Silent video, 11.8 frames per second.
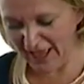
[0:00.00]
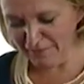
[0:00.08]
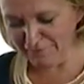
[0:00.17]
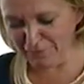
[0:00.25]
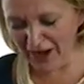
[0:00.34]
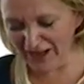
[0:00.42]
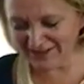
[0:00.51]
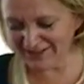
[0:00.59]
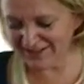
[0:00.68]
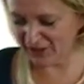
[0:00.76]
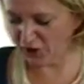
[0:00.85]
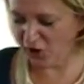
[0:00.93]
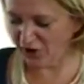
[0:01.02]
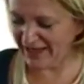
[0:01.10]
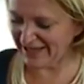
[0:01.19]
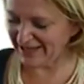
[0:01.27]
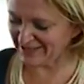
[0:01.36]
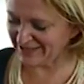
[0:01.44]
friends,
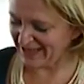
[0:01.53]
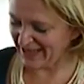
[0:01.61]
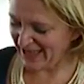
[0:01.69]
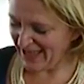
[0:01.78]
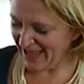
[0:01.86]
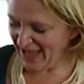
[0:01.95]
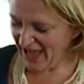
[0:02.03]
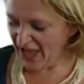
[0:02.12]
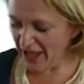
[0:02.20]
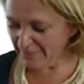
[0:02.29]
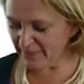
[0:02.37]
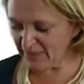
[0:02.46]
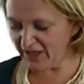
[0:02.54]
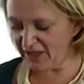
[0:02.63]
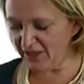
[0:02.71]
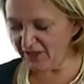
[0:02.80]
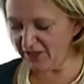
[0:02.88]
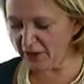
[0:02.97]
colleagues, um,
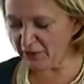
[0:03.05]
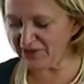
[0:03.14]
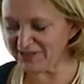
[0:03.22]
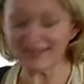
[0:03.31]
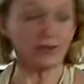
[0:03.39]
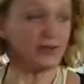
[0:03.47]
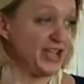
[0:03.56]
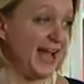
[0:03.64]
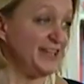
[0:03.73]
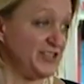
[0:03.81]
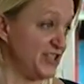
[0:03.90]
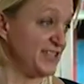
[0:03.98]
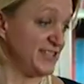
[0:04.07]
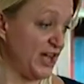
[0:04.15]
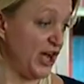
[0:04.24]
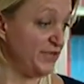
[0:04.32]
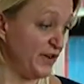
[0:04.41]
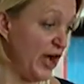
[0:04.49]
there are still challenges to
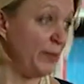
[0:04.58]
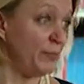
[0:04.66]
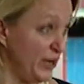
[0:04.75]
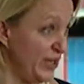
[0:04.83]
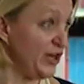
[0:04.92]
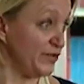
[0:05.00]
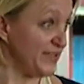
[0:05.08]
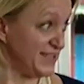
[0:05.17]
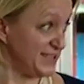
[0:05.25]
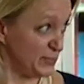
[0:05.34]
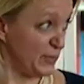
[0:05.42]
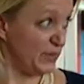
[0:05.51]
overcome. We know this. We've